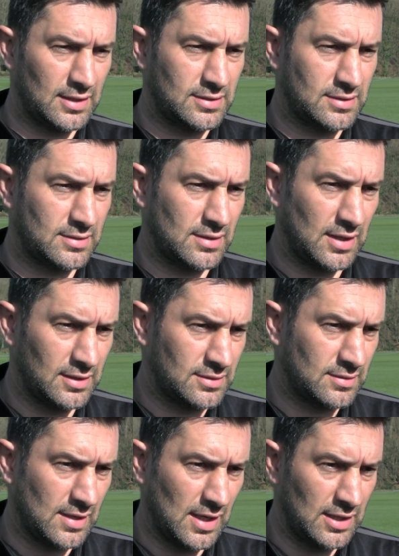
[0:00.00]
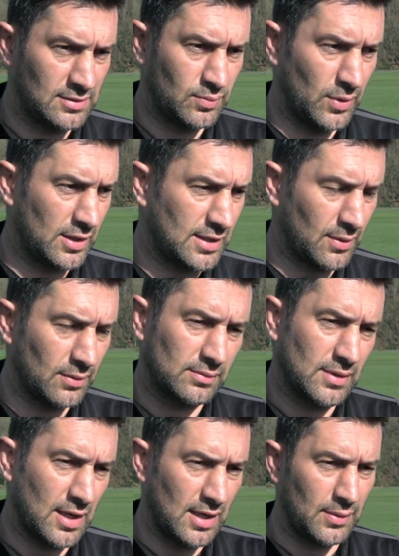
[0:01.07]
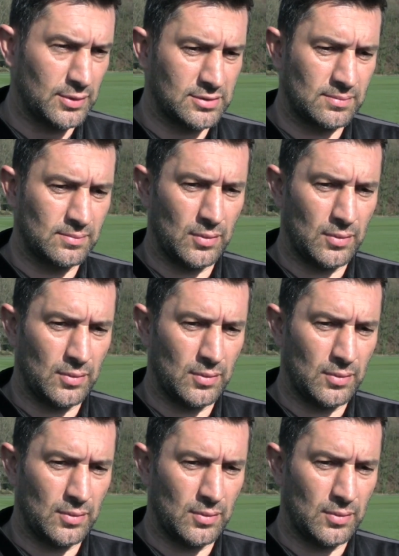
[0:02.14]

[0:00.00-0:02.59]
he's worked out that he was